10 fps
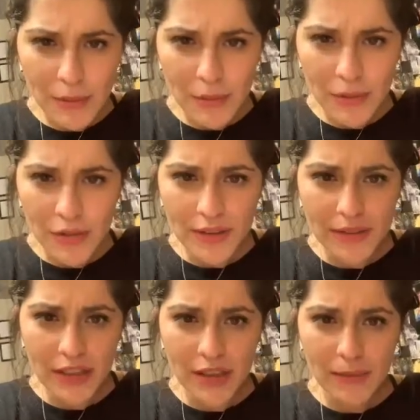apartment don't
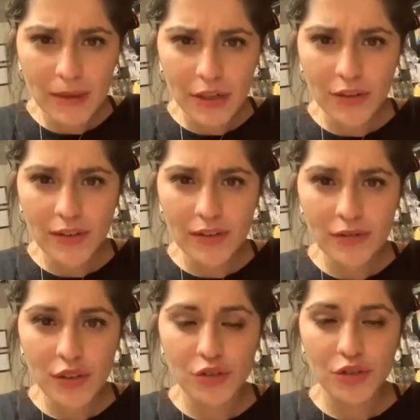even got a
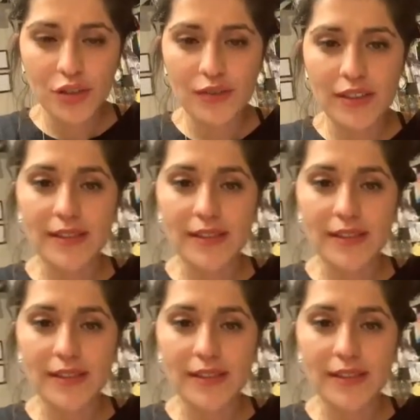microwave toaster oven